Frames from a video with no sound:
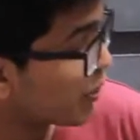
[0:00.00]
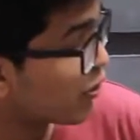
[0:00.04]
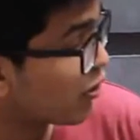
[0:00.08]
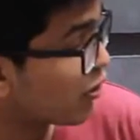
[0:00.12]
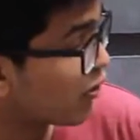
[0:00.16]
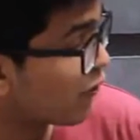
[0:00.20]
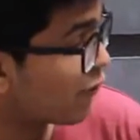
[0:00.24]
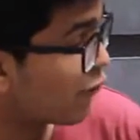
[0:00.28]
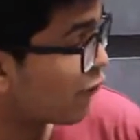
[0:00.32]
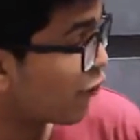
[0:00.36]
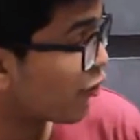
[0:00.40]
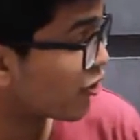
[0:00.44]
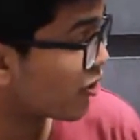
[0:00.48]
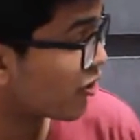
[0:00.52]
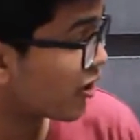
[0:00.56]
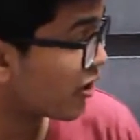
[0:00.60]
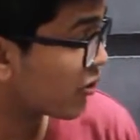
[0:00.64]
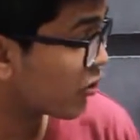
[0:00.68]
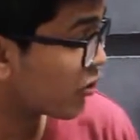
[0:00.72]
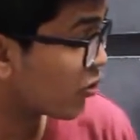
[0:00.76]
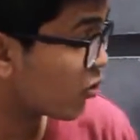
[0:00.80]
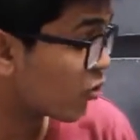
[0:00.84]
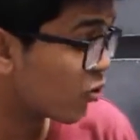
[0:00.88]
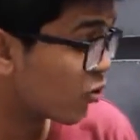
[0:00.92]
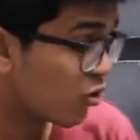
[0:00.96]
be
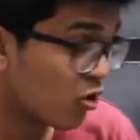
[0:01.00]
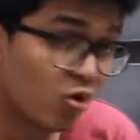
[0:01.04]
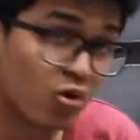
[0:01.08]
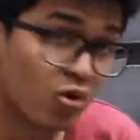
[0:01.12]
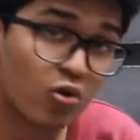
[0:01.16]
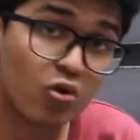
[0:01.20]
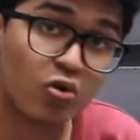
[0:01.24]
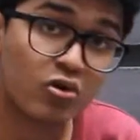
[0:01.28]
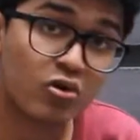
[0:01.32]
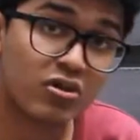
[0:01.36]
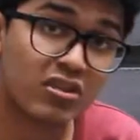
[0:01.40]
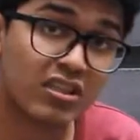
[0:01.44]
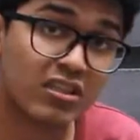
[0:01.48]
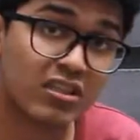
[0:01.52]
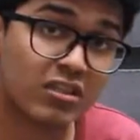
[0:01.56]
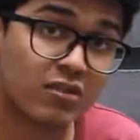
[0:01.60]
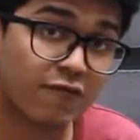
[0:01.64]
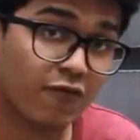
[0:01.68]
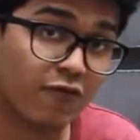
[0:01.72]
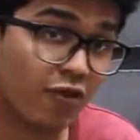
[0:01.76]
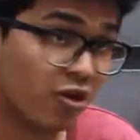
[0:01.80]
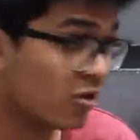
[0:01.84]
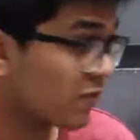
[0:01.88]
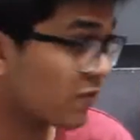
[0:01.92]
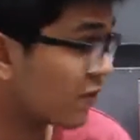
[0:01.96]
converted to glucose
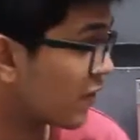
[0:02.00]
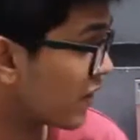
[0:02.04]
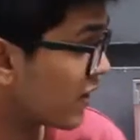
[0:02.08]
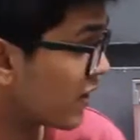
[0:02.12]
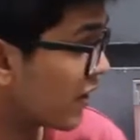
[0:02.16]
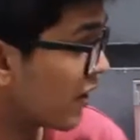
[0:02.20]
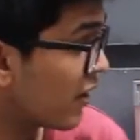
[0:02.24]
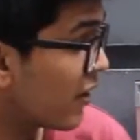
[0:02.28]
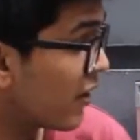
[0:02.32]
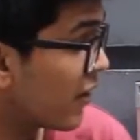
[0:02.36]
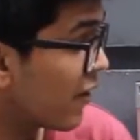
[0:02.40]
6-phosphate